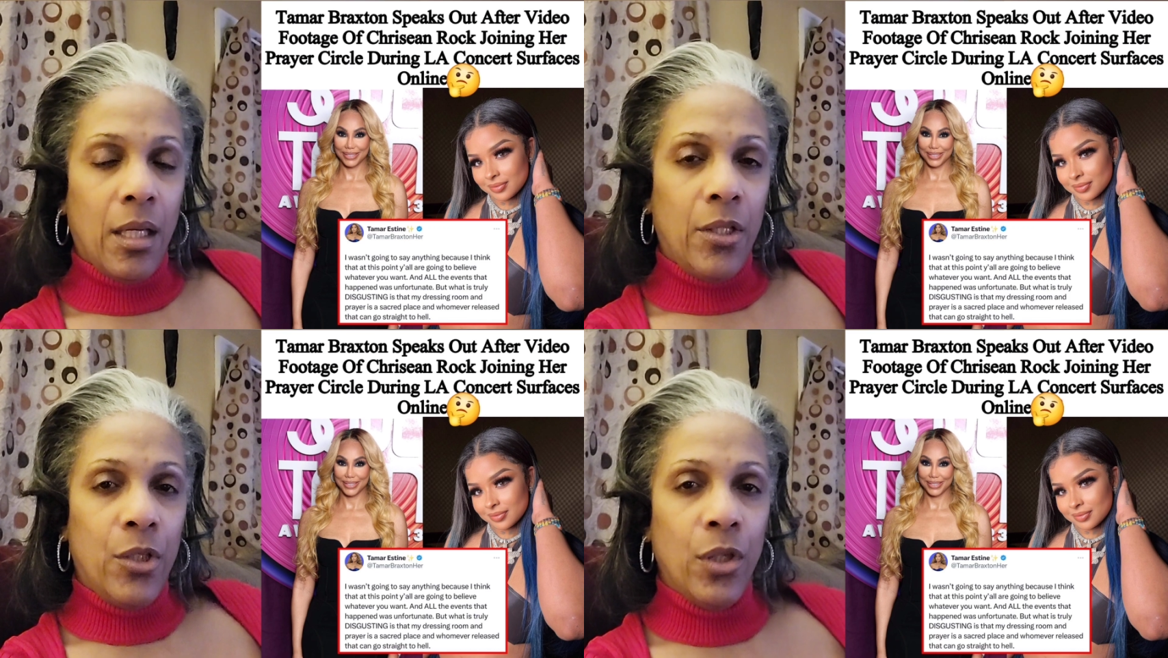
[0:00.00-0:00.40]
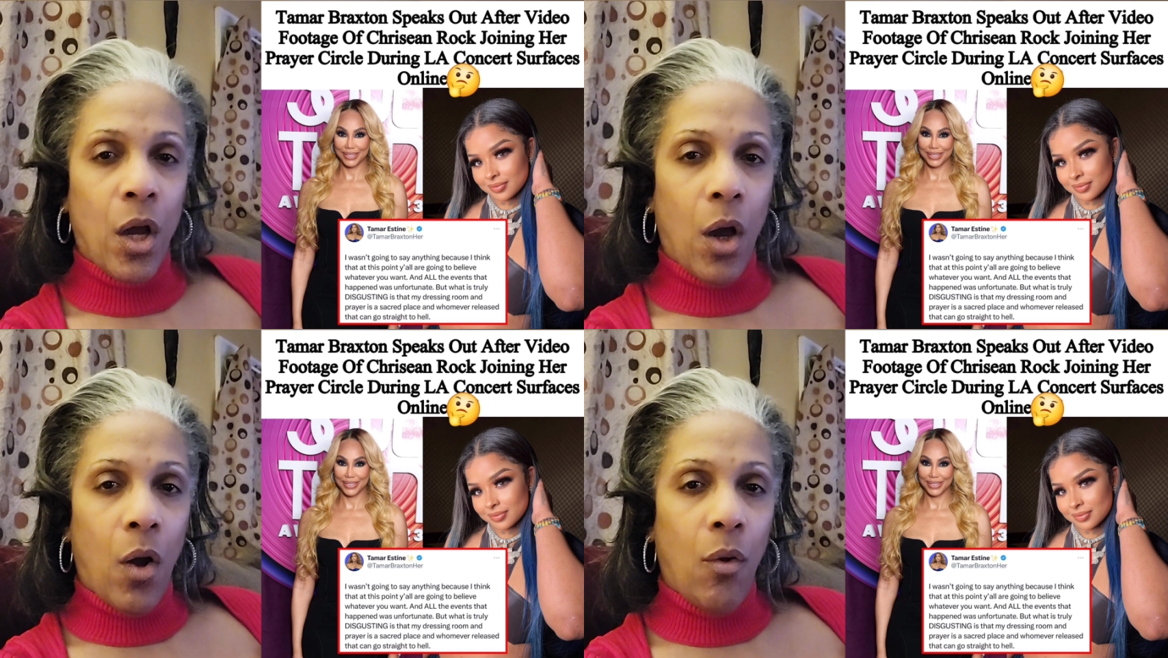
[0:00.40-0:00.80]
Speaker 1: You
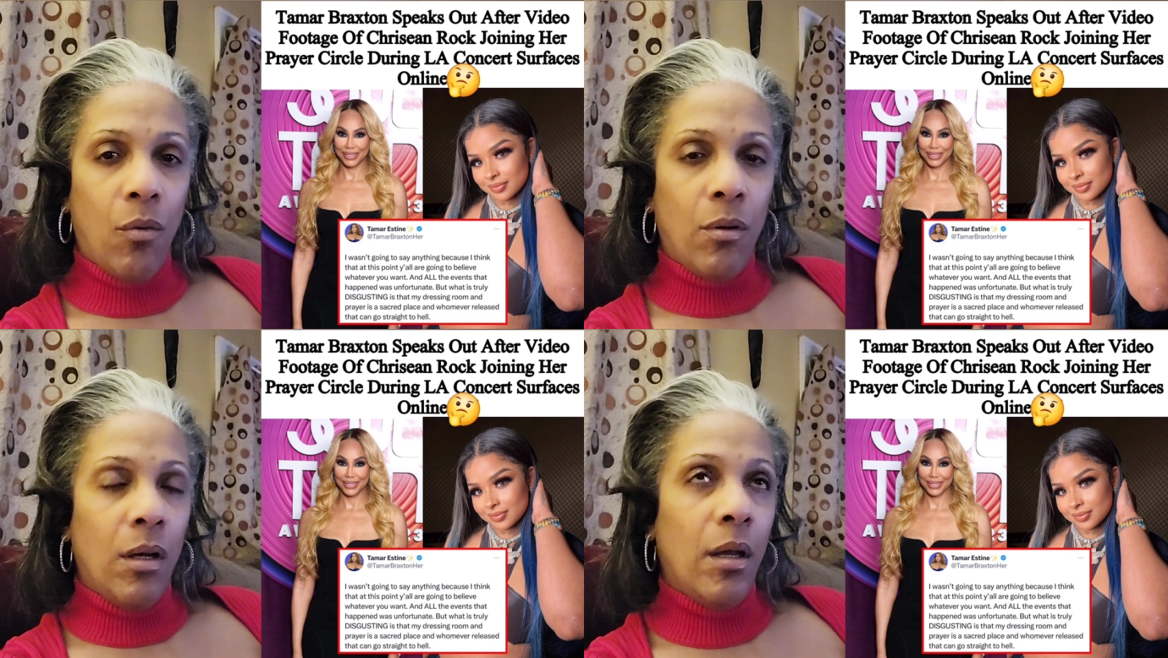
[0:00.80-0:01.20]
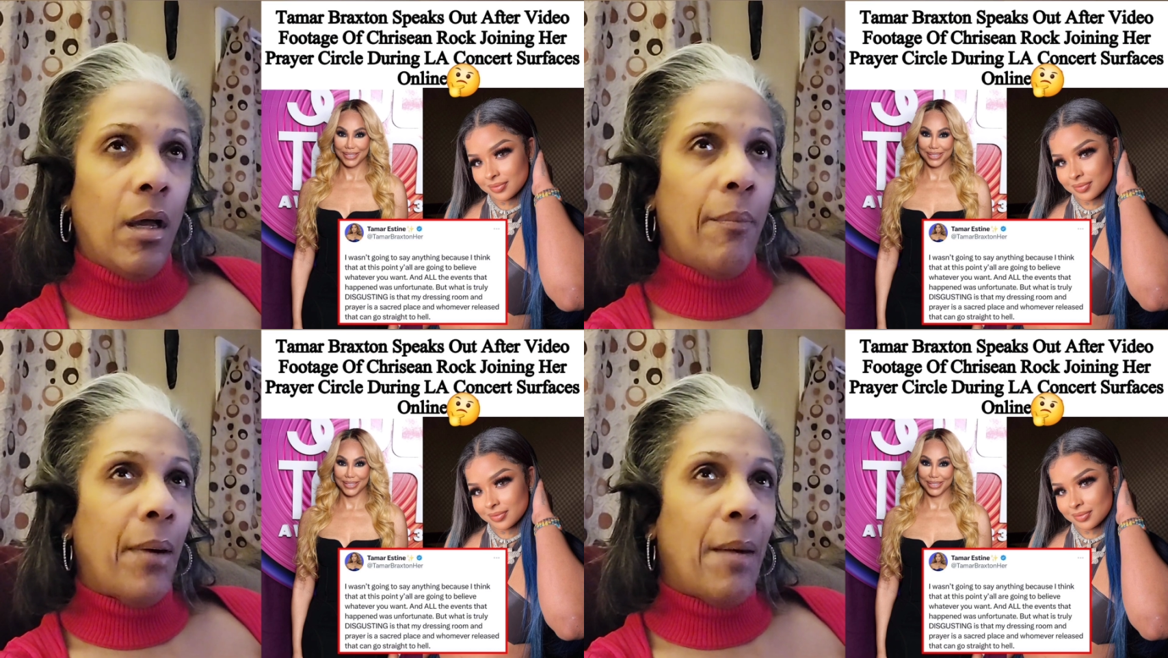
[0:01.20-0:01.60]
know,
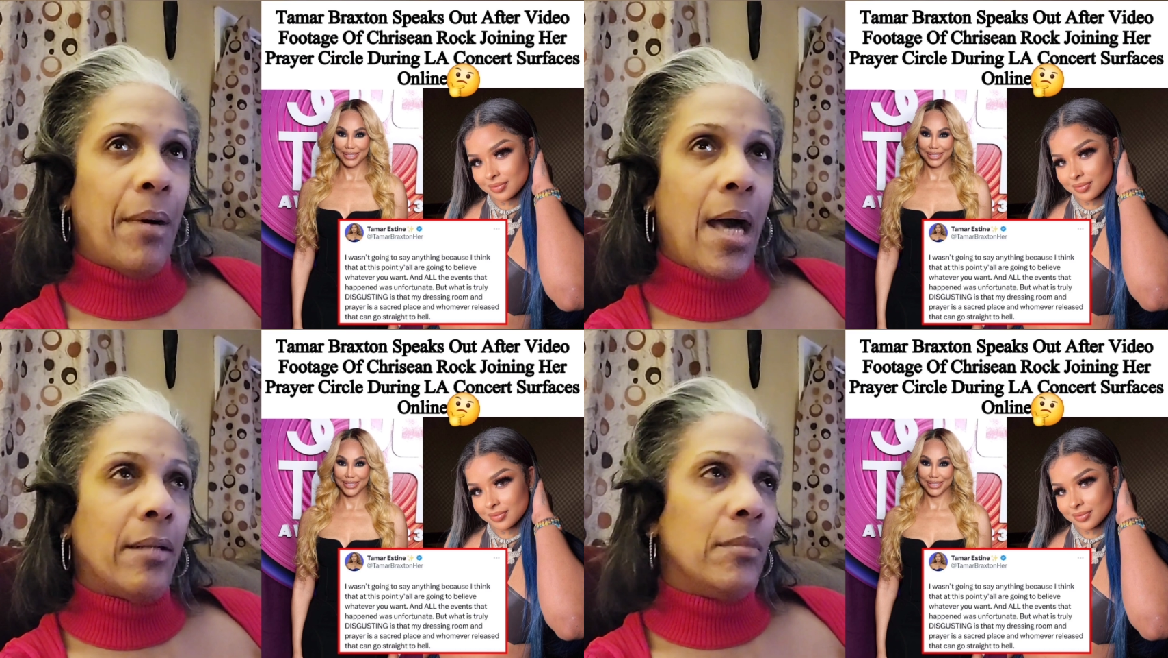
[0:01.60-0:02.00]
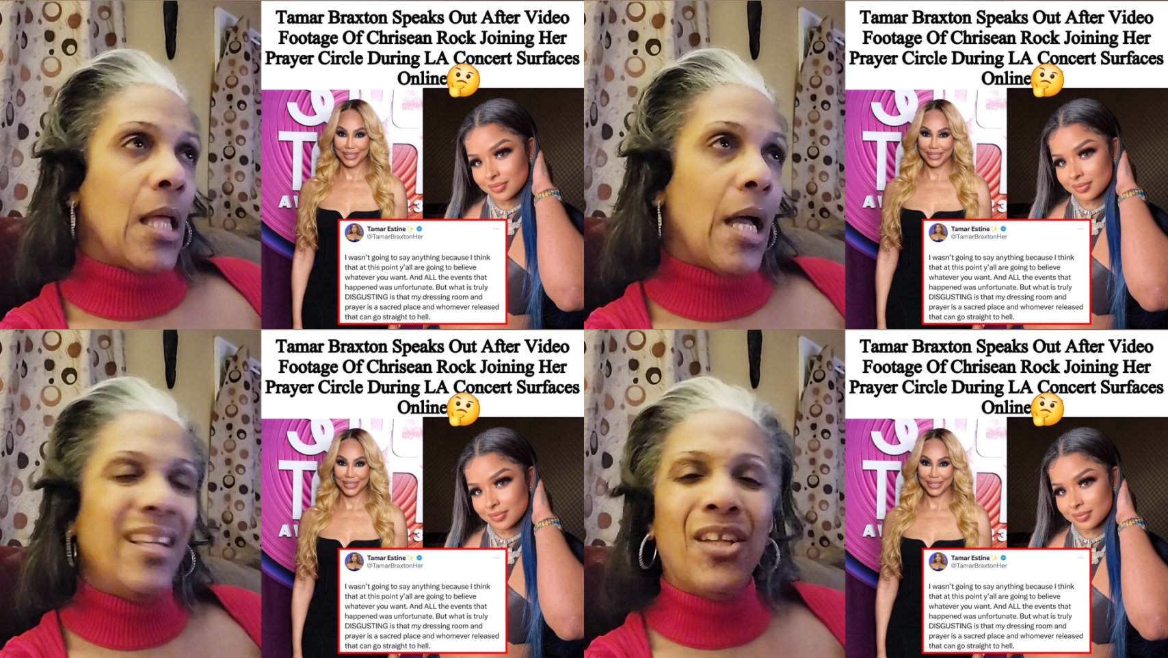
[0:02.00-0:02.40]
uh, uh, bottom
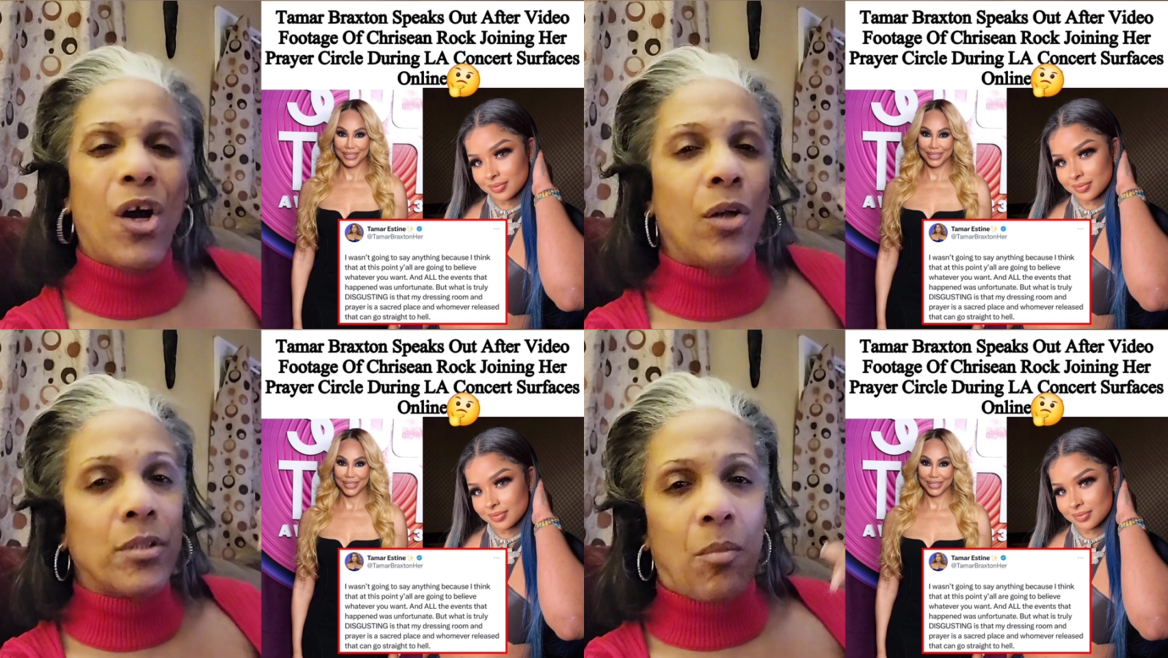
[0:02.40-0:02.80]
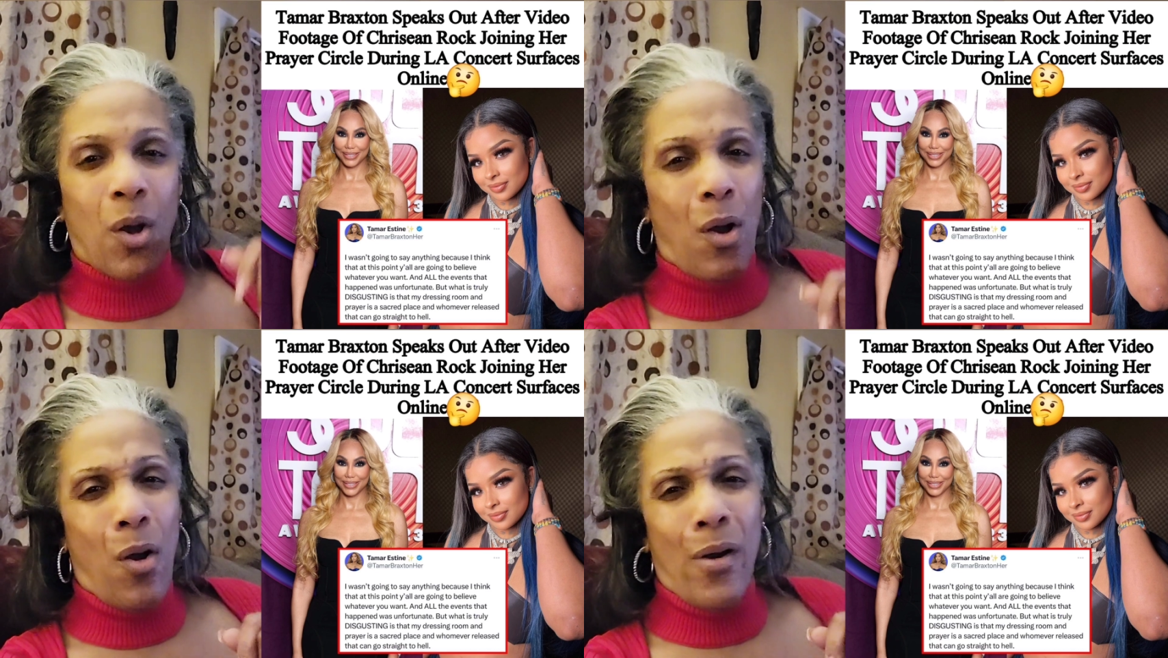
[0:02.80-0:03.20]
line, you know, talking
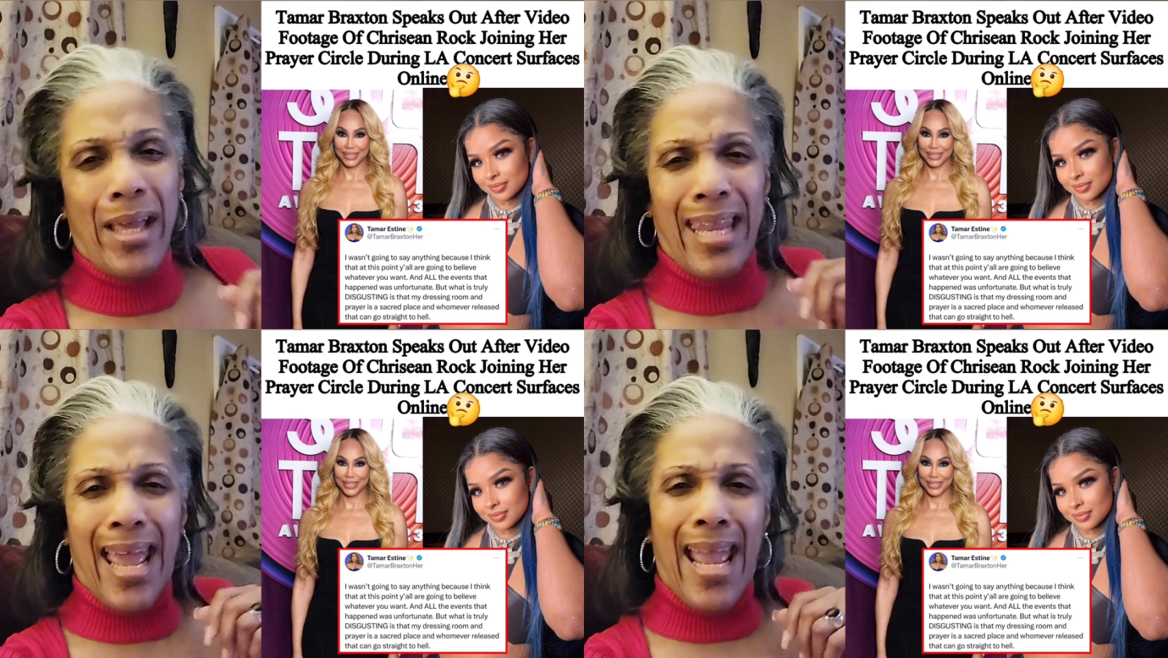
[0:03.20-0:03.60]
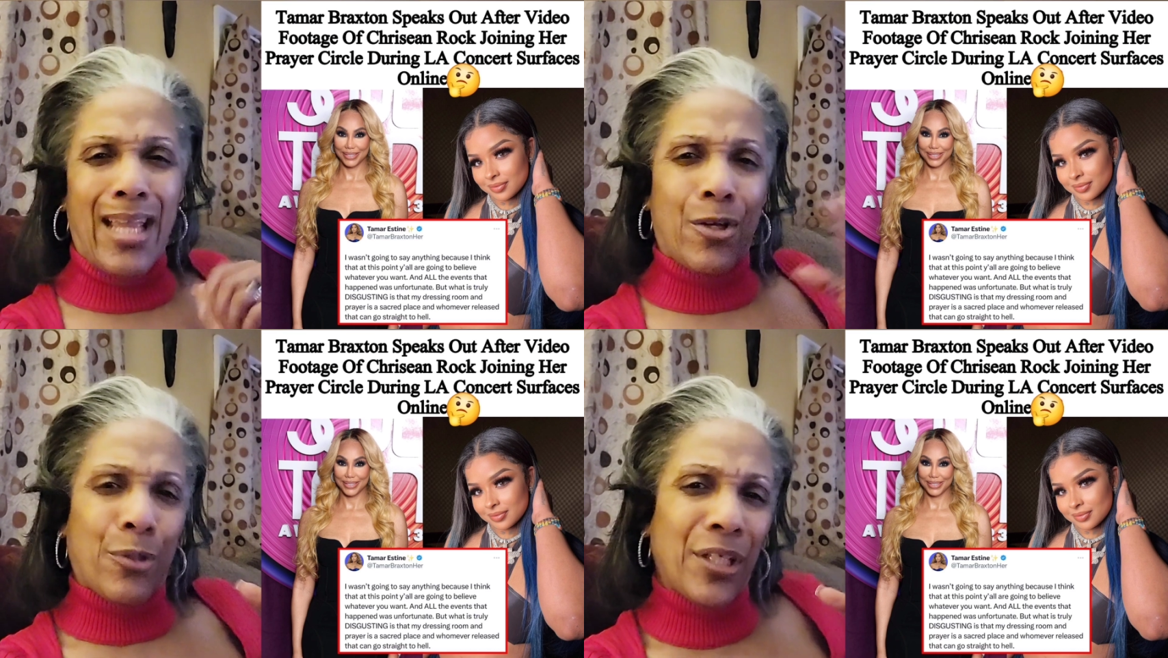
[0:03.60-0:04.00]
about, oh, it
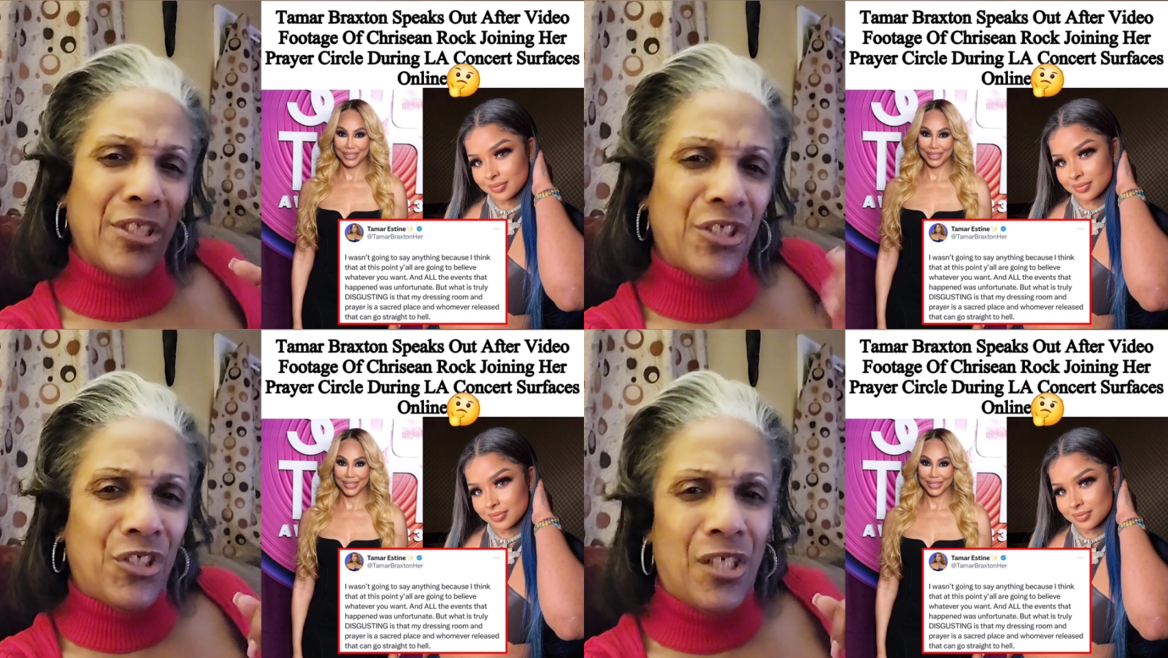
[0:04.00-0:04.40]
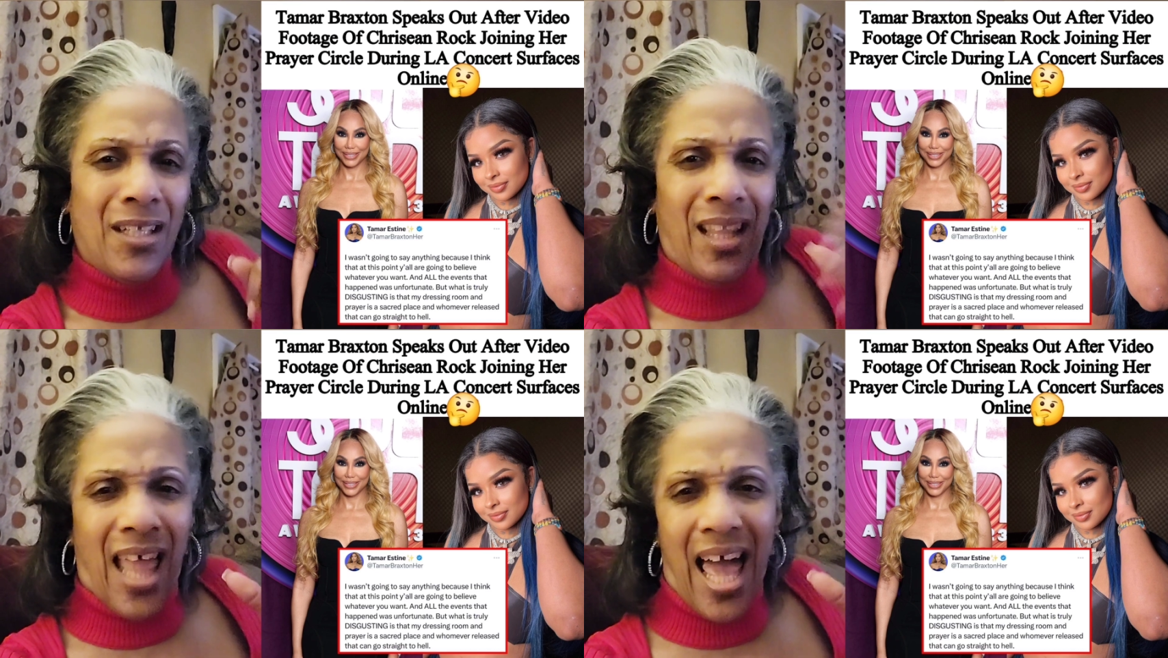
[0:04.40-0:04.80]
ain't
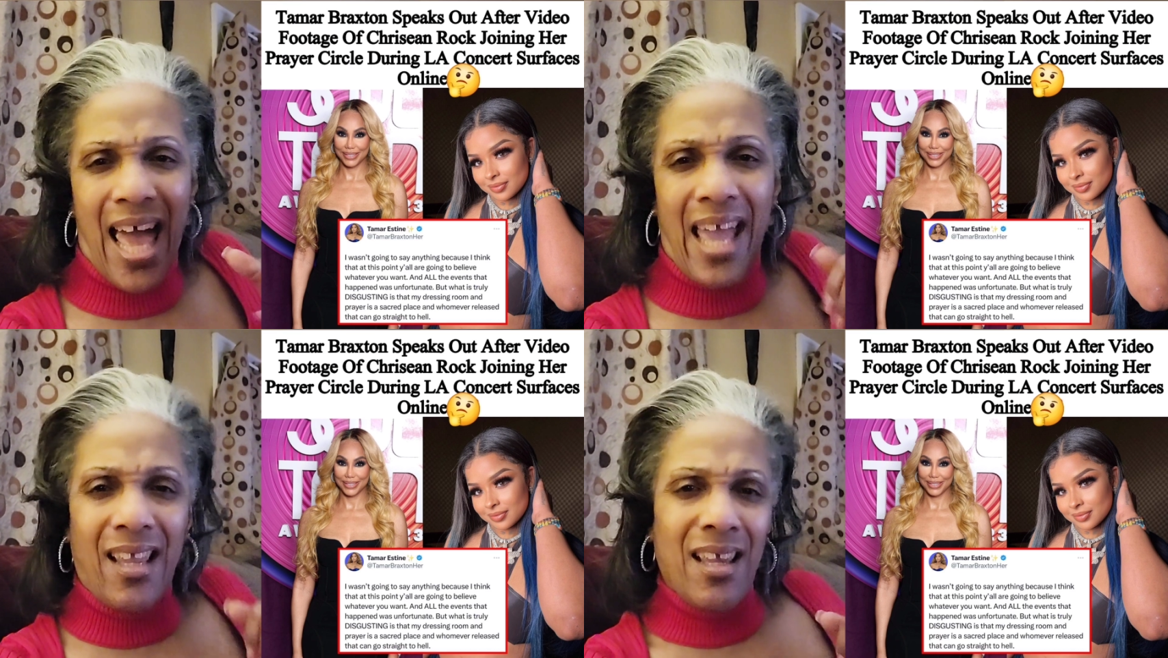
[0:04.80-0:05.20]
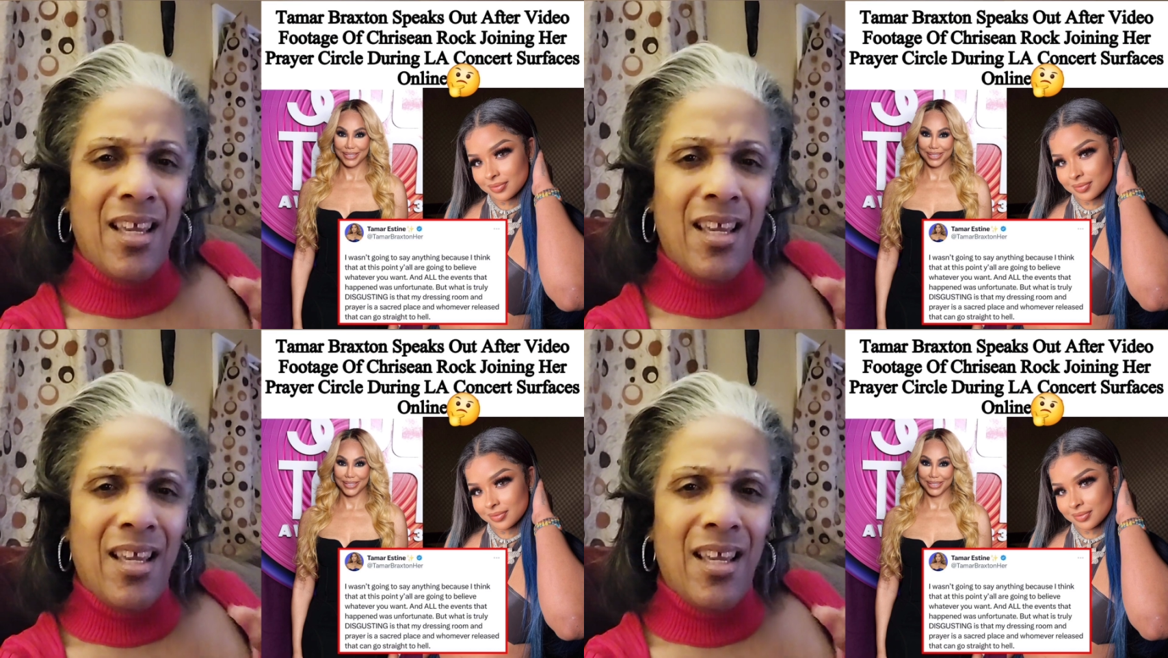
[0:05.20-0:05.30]
Christian like.